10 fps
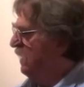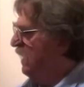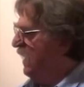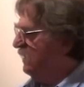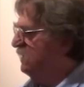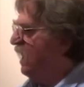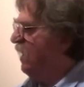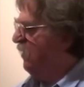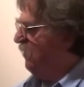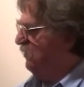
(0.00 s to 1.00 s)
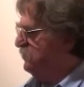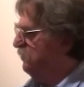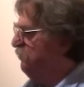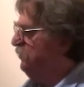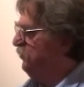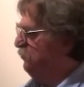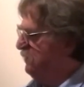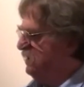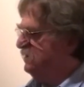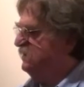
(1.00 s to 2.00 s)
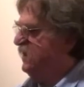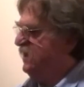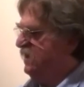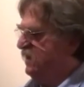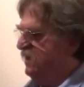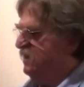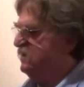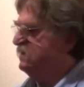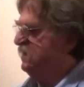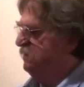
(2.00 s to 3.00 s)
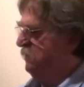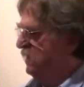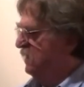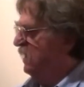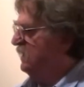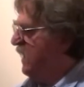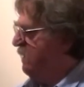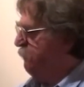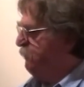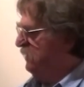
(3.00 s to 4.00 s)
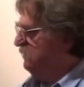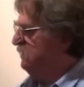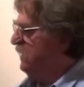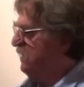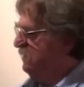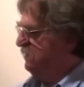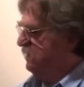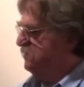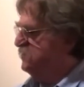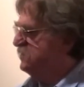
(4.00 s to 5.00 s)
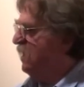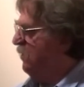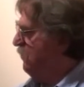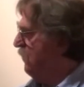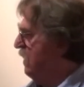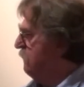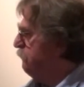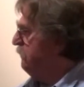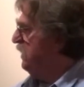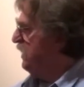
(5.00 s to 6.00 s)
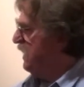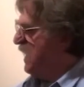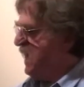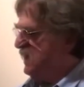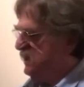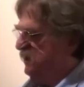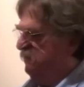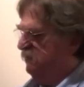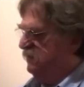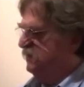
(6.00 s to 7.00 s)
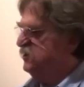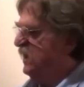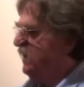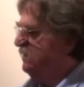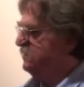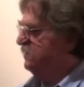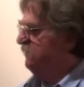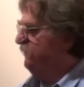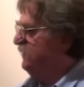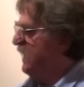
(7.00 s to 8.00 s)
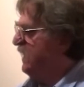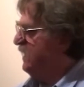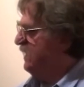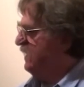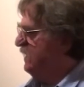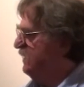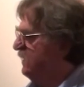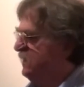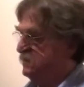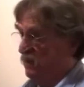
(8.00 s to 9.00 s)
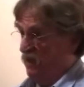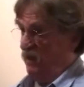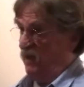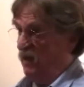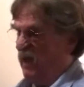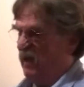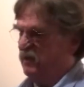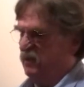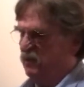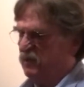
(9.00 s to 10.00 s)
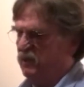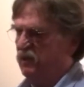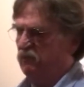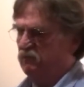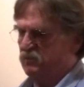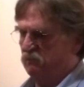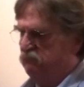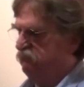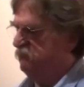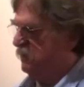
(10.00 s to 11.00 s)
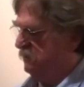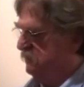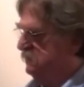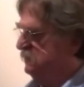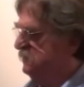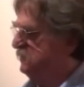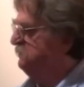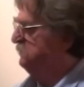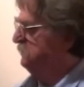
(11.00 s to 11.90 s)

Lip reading: I caught a rheumatism camping in the snow, but I killed the chance of Yankees, and I'd like to kill some more.